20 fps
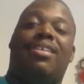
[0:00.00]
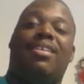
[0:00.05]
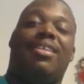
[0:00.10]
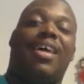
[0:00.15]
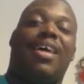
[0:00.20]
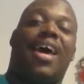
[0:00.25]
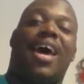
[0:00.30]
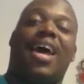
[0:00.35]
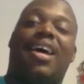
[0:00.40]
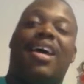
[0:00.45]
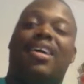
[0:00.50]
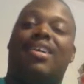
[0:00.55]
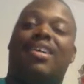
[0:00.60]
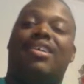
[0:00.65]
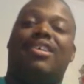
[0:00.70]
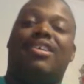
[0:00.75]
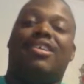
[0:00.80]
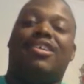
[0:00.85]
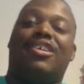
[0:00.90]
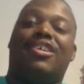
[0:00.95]
that,
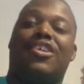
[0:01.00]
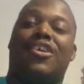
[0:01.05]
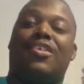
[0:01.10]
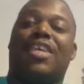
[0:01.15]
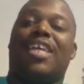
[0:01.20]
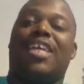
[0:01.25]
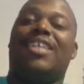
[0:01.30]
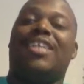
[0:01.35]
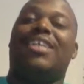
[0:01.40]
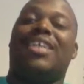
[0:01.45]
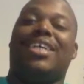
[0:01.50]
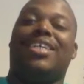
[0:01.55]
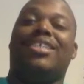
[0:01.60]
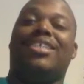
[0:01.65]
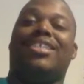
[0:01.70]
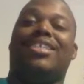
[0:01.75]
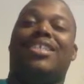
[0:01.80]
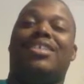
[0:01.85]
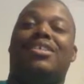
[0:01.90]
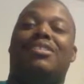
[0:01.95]
you know, they
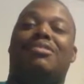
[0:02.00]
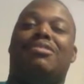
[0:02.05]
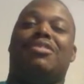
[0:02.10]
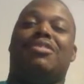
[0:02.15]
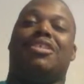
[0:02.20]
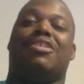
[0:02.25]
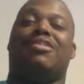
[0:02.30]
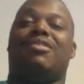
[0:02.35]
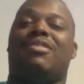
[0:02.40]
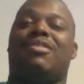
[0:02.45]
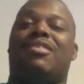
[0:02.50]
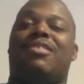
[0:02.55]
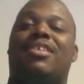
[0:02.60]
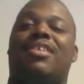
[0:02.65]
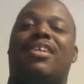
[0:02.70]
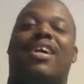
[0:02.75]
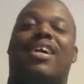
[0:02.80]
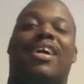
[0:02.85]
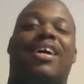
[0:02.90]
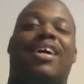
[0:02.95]
need to do.
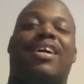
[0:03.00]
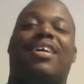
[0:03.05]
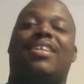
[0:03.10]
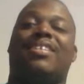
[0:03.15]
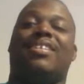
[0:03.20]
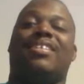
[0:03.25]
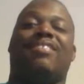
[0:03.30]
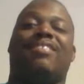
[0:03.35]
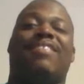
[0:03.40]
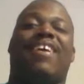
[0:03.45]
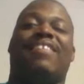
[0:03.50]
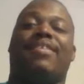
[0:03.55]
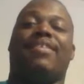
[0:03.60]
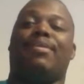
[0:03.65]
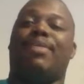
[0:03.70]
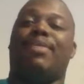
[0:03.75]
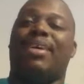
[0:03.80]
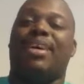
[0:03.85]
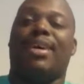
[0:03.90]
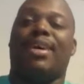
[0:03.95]
It doesn't even have to
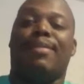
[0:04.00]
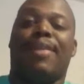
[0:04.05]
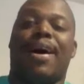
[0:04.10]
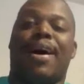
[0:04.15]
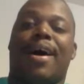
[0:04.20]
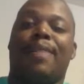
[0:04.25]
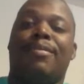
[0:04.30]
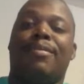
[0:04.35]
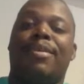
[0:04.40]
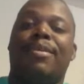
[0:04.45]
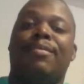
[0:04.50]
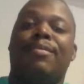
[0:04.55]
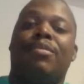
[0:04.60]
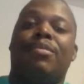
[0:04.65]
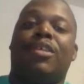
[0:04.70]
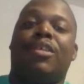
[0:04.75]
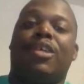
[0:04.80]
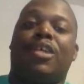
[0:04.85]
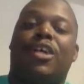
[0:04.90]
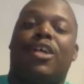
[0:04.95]
be hip-hop,
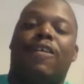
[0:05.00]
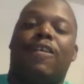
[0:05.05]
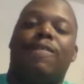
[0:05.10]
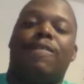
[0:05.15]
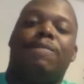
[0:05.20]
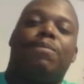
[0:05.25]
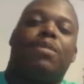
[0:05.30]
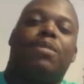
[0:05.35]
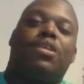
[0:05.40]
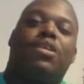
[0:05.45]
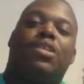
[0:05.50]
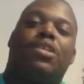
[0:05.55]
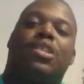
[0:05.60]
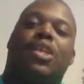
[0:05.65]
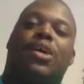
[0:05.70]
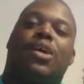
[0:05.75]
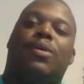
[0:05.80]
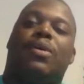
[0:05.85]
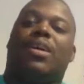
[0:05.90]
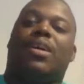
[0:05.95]
you know.
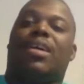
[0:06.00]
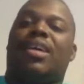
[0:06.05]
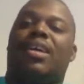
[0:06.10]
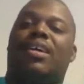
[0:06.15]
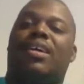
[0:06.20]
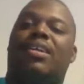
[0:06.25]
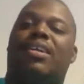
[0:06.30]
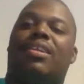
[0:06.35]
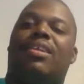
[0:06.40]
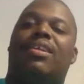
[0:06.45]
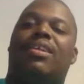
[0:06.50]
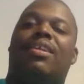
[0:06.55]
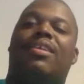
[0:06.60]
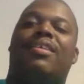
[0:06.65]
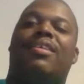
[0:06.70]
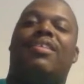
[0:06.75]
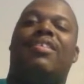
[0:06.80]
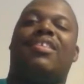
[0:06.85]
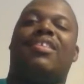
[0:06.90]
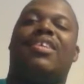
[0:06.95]
So again,
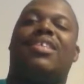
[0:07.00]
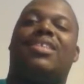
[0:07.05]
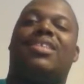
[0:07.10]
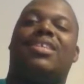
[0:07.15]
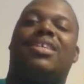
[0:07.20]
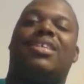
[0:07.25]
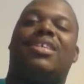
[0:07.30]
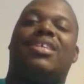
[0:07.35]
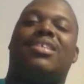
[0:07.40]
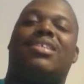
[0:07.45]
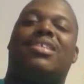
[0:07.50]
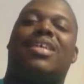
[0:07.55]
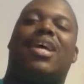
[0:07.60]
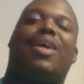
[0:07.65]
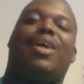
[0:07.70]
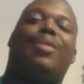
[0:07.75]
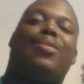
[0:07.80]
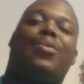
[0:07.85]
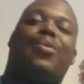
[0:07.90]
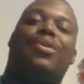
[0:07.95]
this is
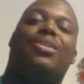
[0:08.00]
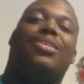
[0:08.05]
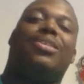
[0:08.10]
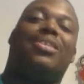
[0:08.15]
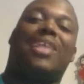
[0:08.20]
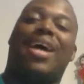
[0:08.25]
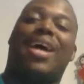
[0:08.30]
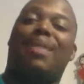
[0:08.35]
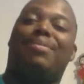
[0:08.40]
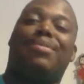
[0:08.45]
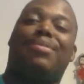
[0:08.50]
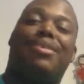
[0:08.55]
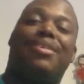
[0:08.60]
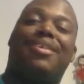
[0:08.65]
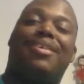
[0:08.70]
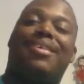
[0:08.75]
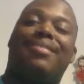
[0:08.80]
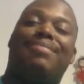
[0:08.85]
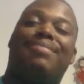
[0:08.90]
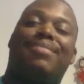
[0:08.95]
Airborne
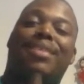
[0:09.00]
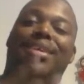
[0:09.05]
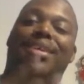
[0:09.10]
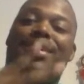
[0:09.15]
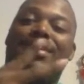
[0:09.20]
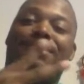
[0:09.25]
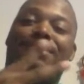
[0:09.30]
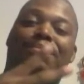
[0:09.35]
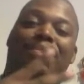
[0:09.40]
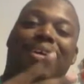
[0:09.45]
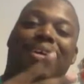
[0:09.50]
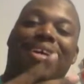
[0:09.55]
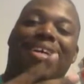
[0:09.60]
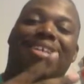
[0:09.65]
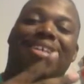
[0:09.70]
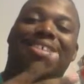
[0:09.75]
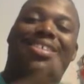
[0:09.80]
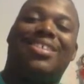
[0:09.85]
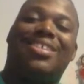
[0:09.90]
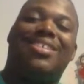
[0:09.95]
Sapper.
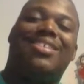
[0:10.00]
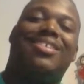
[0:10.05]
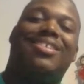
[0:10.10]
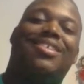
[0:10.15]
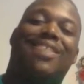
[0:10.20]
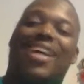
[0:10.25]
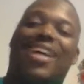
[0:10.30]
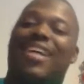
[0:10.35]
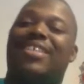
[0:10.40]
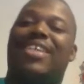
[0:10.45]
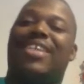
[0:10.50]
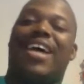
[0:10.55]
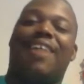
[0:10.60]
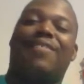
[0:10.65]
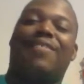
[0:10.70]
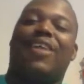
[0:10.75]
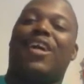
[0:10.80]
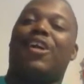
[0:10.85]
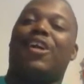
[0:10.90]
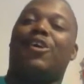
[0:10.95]
Peace. You guys have
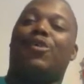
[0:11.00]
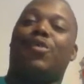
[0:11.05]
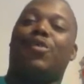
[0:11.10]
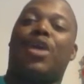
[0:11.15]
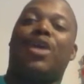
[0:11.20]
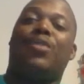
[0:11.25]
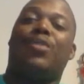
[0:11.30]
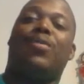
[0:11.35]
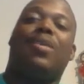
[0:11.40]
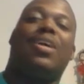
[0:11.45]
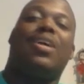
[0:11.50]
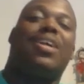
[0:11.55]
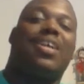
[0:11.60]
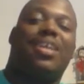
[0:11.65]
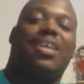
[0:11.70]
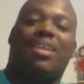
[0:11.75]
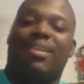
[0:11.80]
a great week.